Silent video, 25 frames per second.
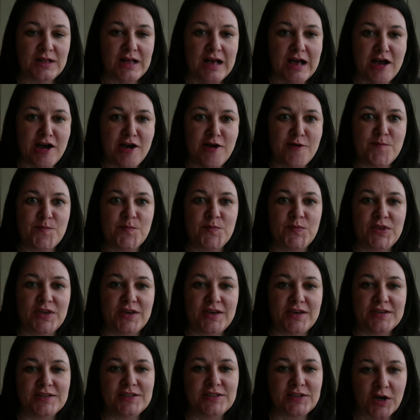
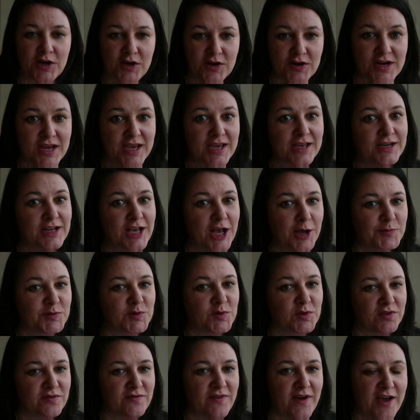The starter kit comes
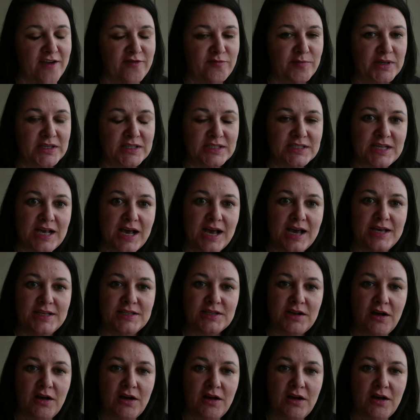with a 5 ml size.